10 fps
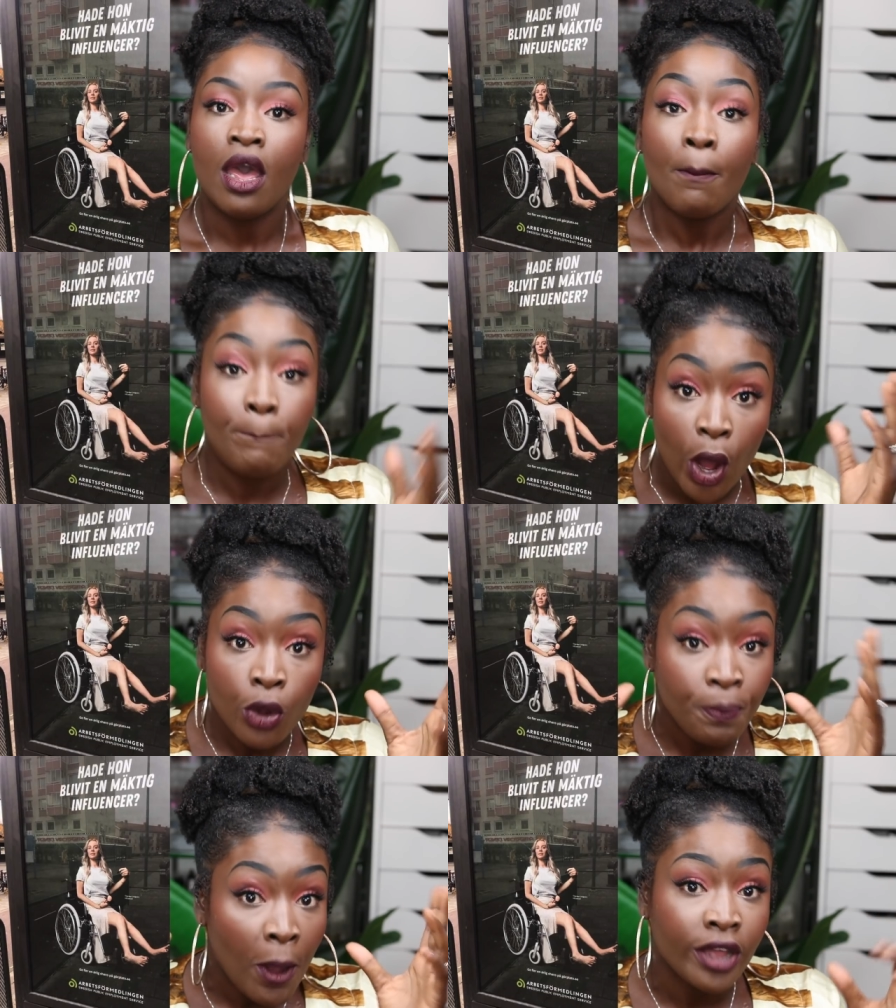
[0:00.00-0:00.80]

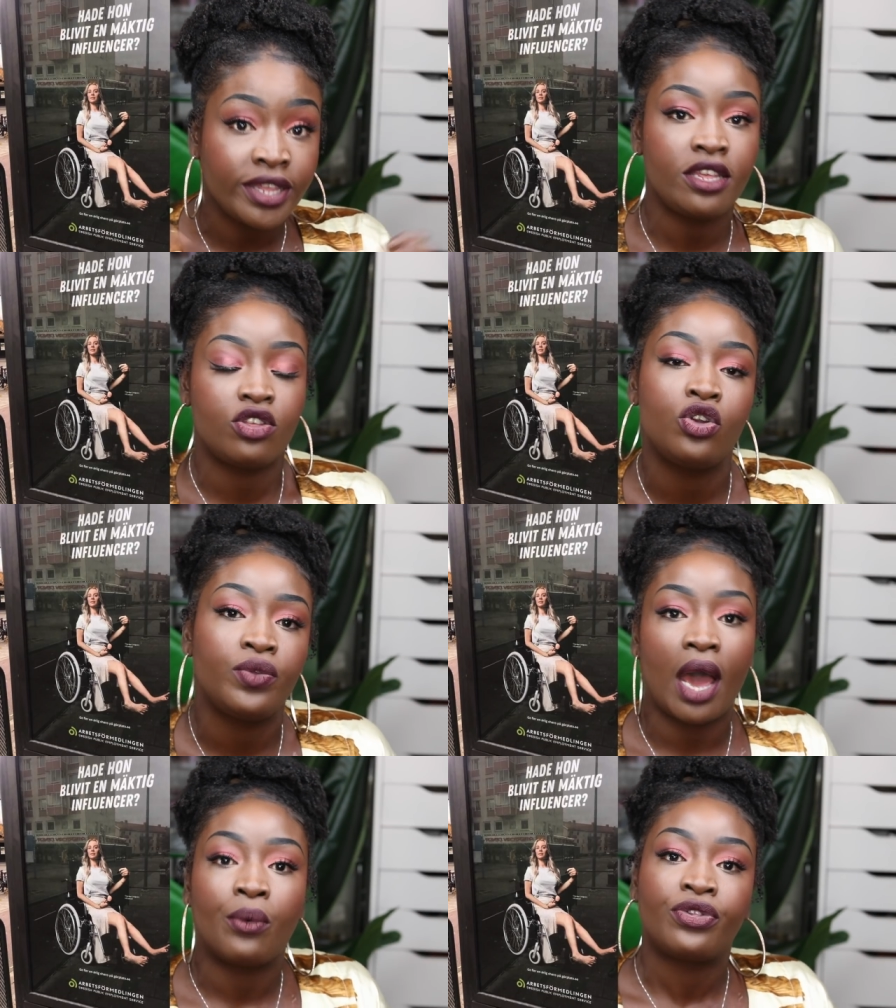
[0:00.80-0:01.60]
Both parties knew
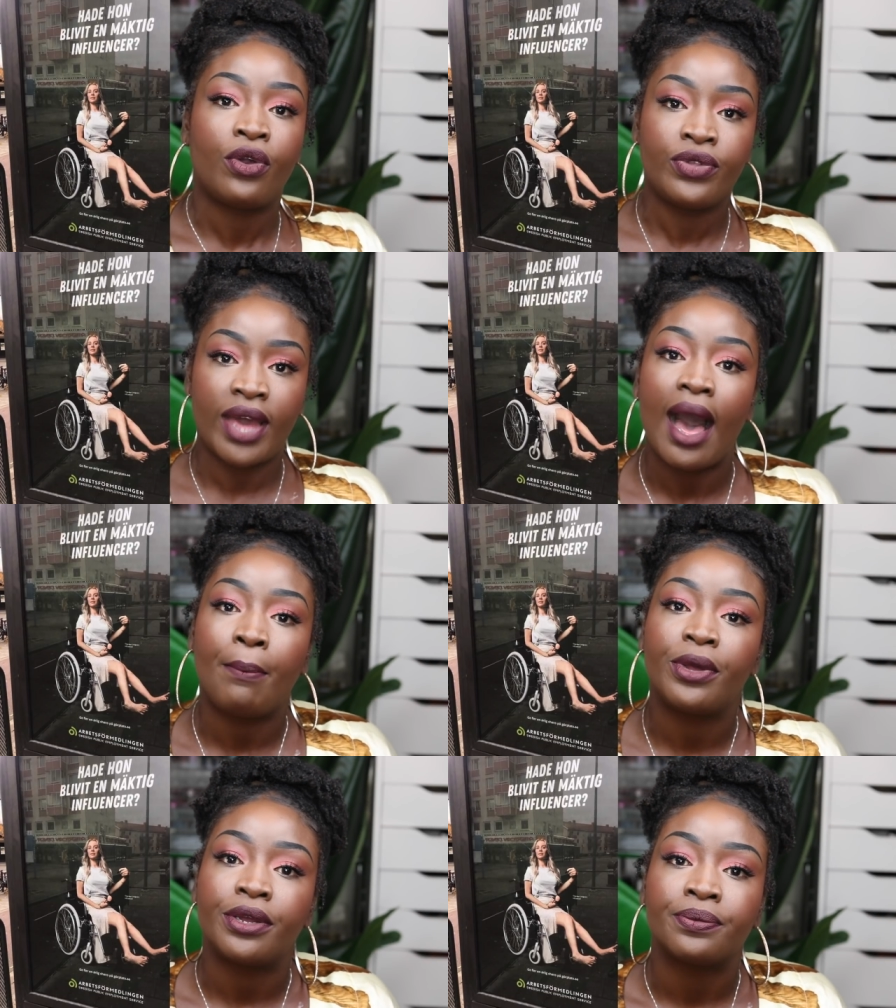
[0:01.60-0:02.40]
that was going to
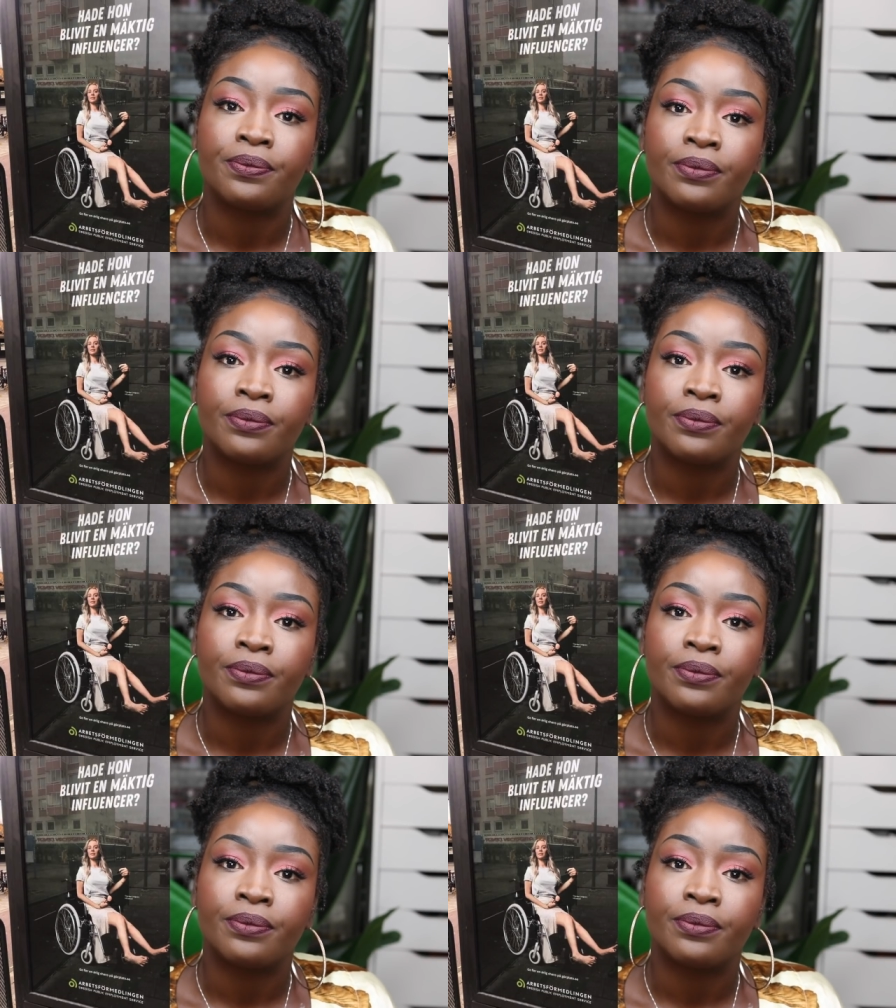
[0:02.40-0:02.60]
happen,